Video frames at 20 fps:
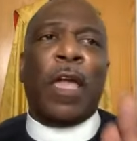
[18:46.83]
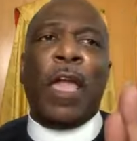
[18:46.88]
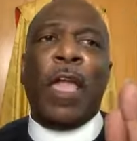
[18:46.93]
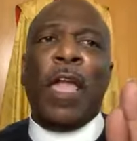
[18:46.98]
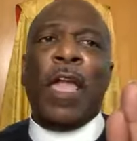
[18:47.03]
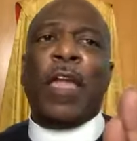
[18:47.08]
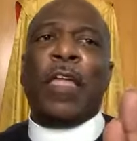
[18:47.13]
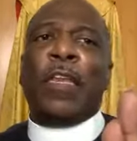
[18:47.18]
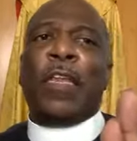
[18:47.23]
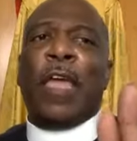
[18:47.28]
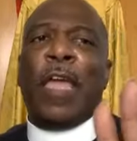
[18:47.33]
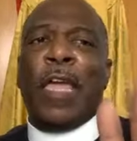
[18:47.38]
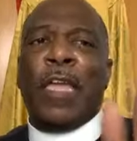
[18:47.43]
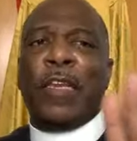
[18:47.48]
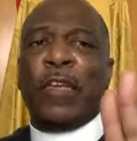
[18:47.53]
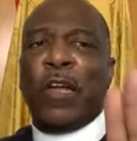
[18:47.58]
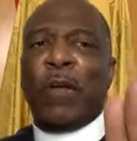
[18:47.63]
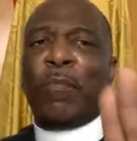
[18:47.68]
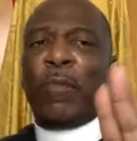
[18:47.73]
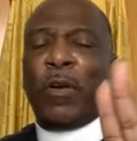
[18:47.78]
in a
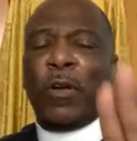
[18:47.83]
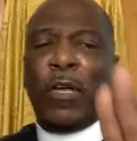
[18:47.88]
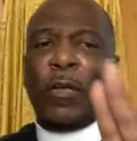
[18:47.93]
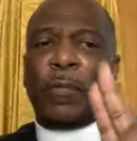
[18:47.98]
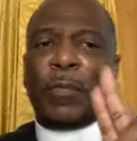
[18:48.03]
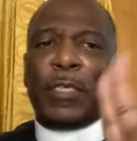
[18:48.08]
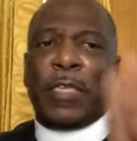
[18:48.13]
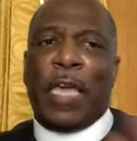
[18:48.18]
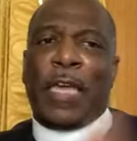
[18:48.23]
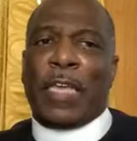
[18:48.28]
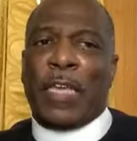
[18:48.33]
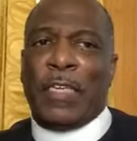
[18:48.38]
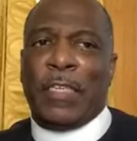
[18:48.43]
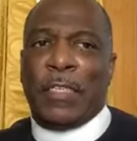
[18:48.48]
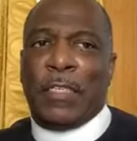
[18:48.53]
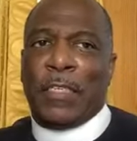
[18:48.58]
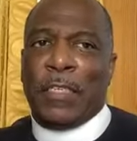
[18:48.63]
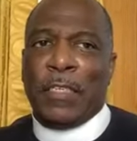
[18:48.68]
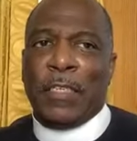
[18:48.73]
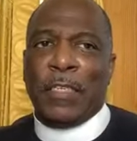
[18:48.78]
number of
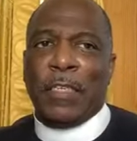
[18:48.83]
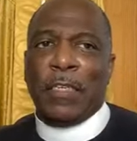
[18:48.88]
seconds.